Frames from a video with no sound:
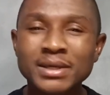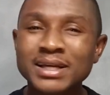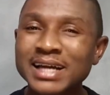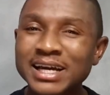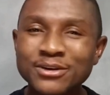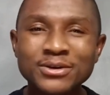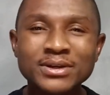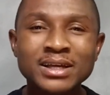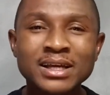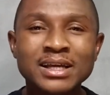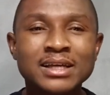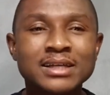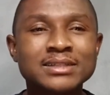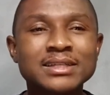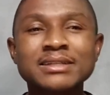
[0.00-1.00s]
He cannot.
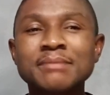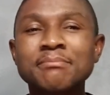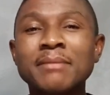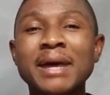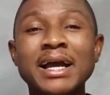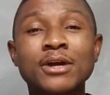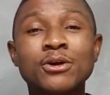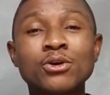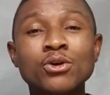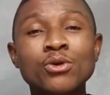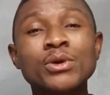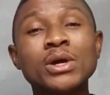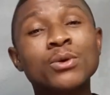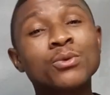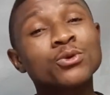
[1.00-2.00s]
He said, "My
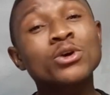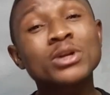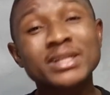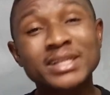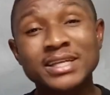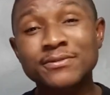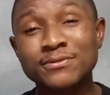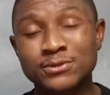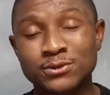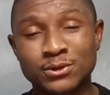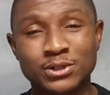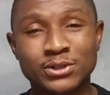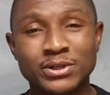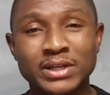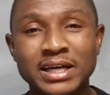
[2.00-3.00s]
glory I will not give to
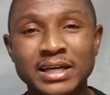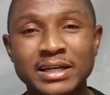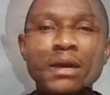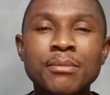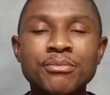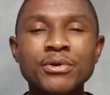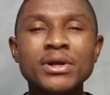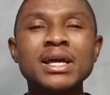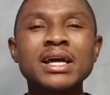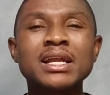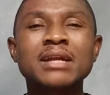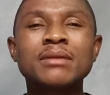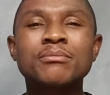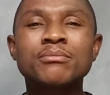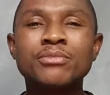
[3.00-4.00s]
another." A prayer
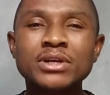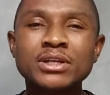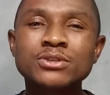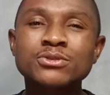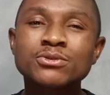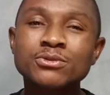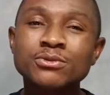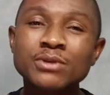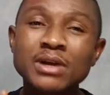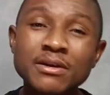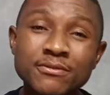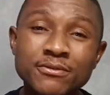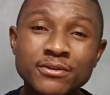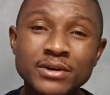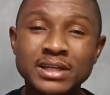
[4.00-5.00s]
that brings
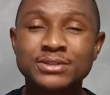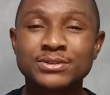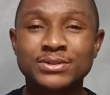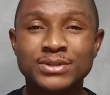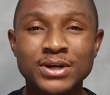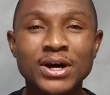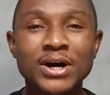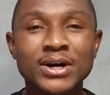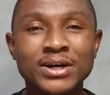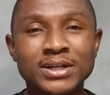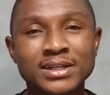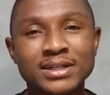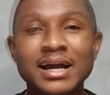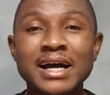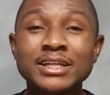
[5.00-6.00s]
reverence to God
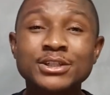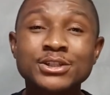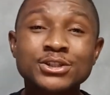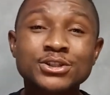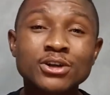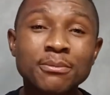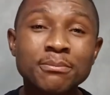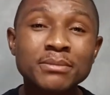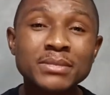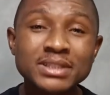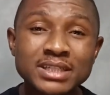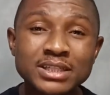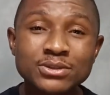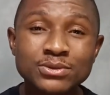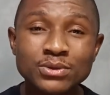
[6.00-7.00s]
and is
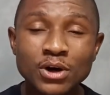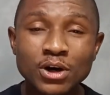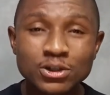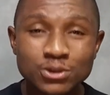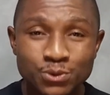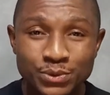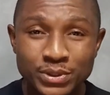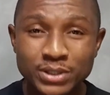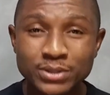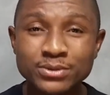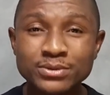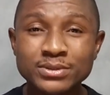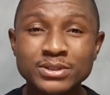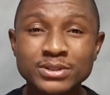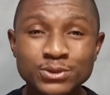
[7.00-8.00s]
submitted to God's
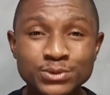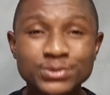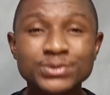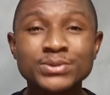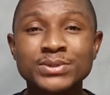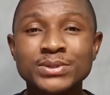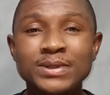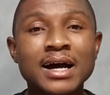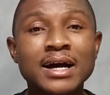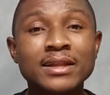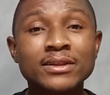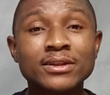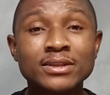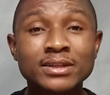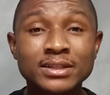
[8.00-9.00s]
will too.
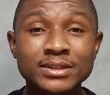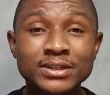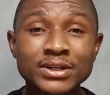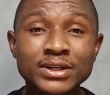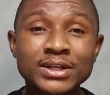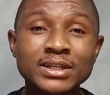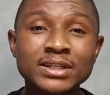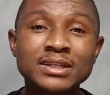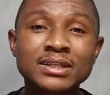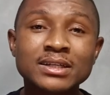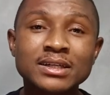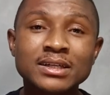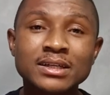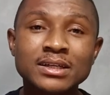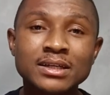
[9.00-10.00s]
And the third
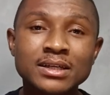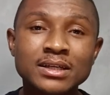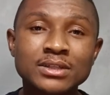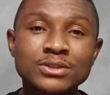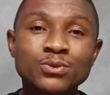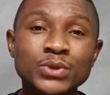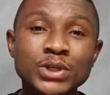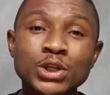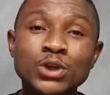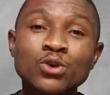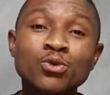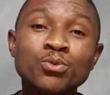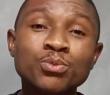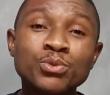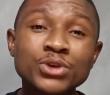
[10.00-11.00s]
is with
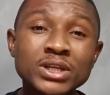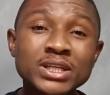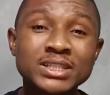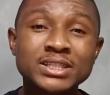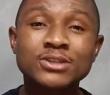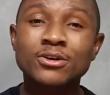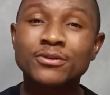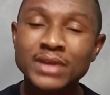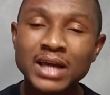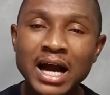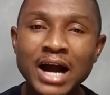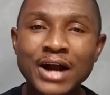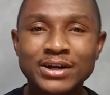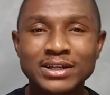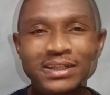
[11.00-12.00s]
humility of the
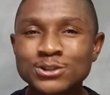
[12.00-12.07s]
heart.